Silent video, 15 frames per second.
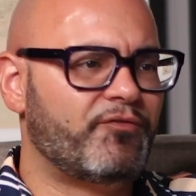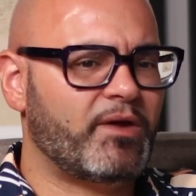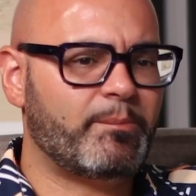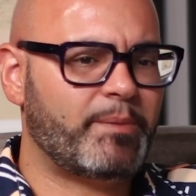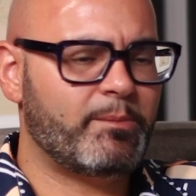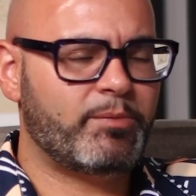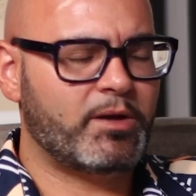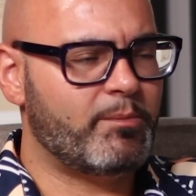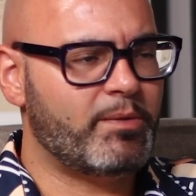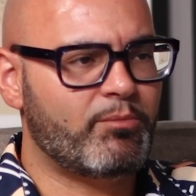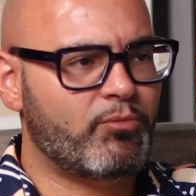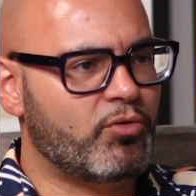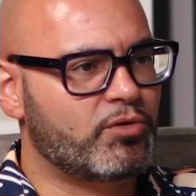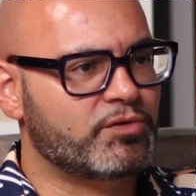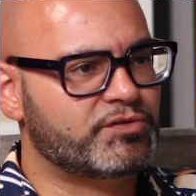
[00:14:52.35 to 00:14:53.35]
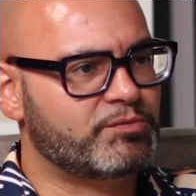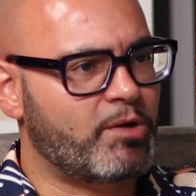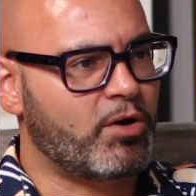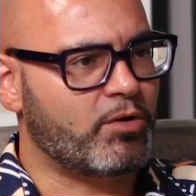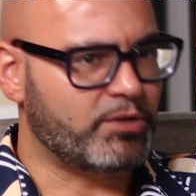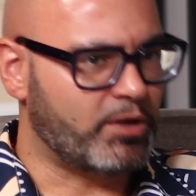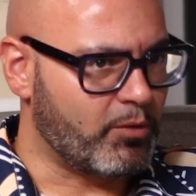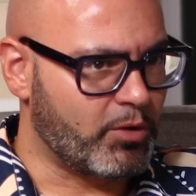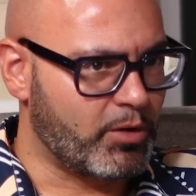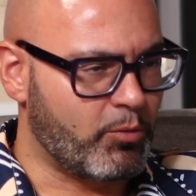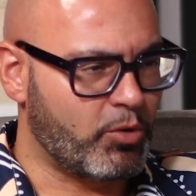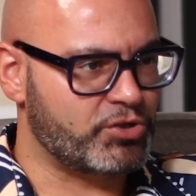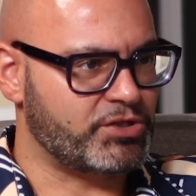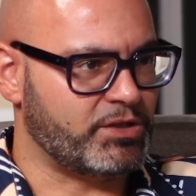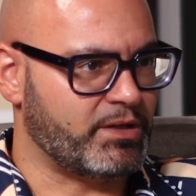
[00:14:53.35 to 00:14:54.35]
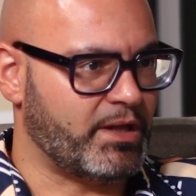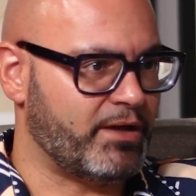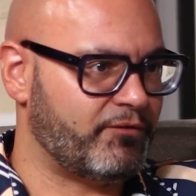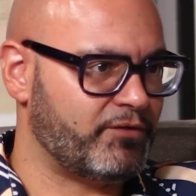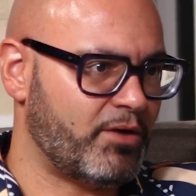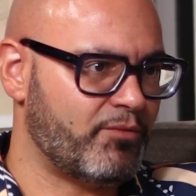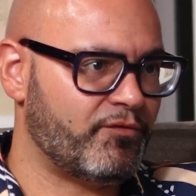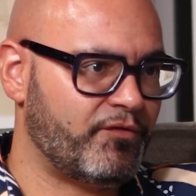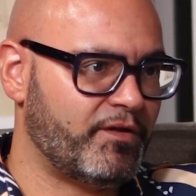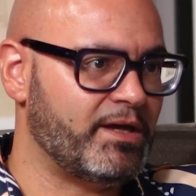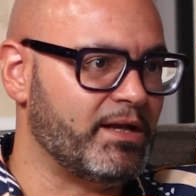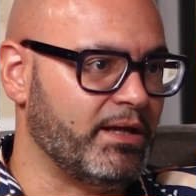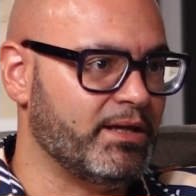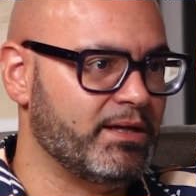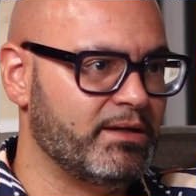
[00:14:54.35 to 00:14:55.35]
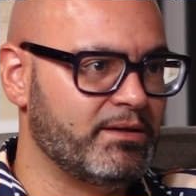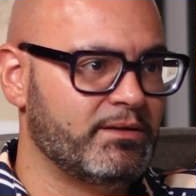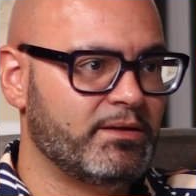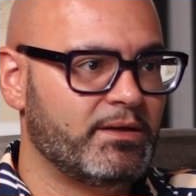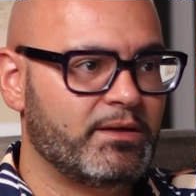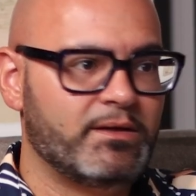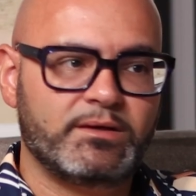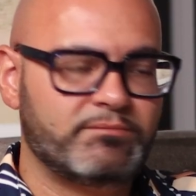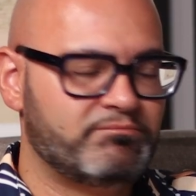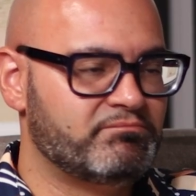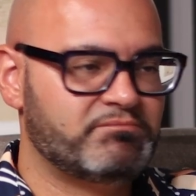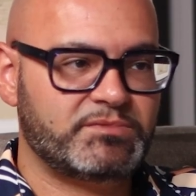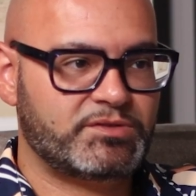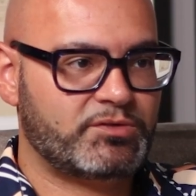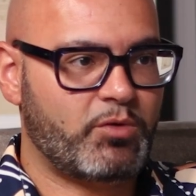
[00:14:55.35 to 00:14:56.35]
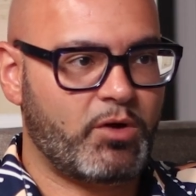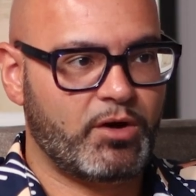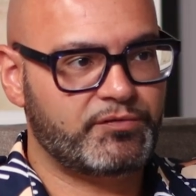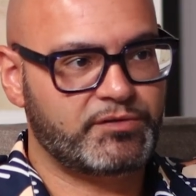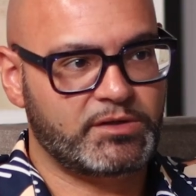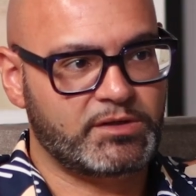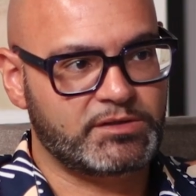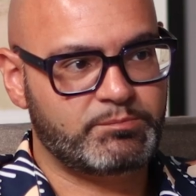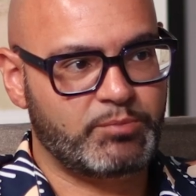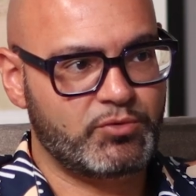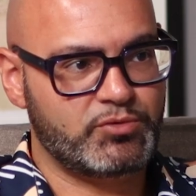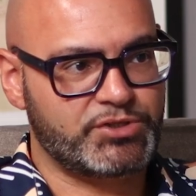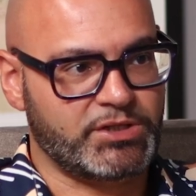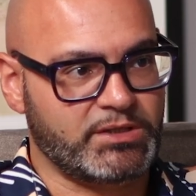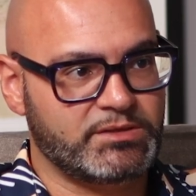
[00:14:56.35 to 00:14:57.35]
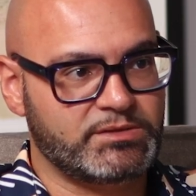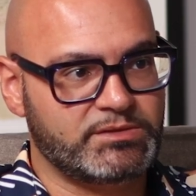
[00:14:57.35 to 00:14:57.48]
to think people are a bit more smart, you know, when they're watching that. If you don't feel it, it's quite often it's bullshit.